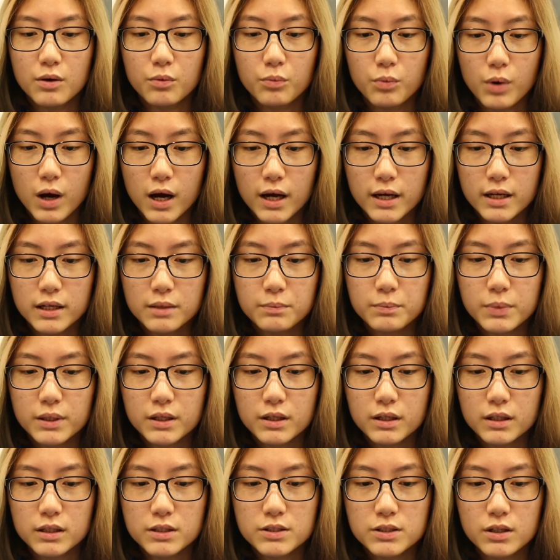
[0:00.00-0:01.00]
Why?
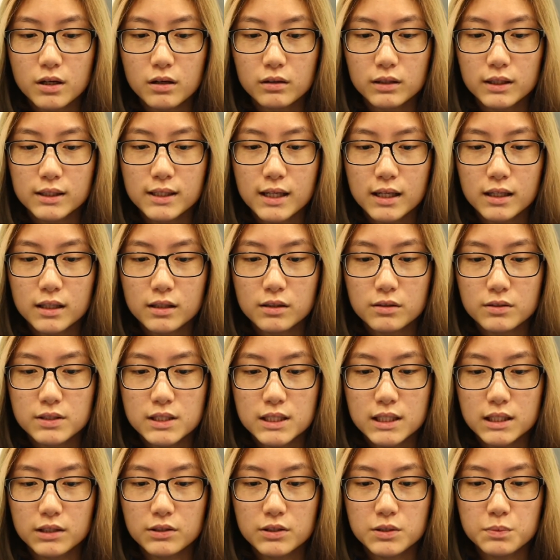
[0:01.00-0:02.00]
Because all the technical
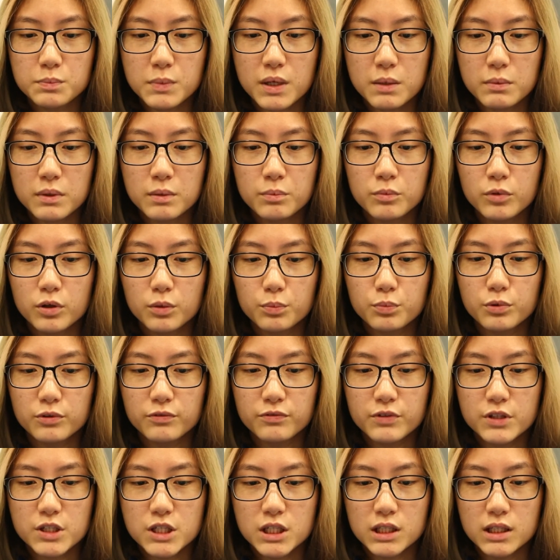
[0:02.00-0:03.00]
skills made me more
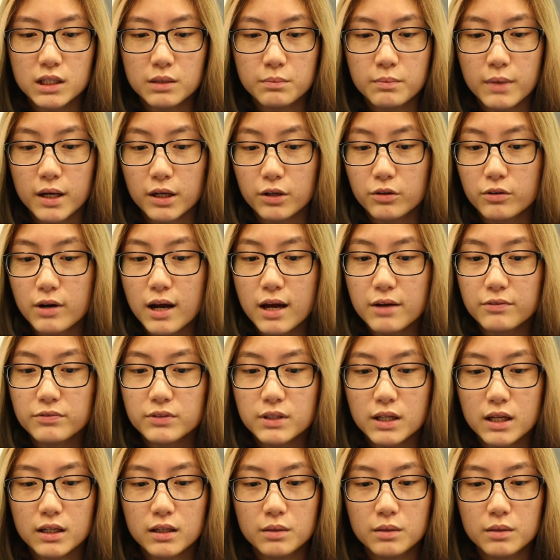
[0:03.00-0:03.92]
proficient in my craft,